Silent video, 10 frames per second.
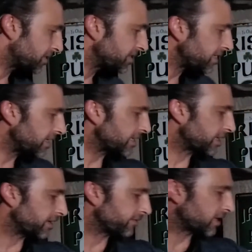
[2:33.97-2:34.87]
you'll see
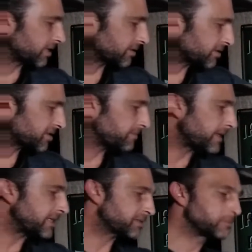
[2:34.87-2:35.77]
that I've got
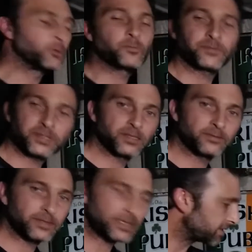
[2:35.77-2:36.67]
Space Moves.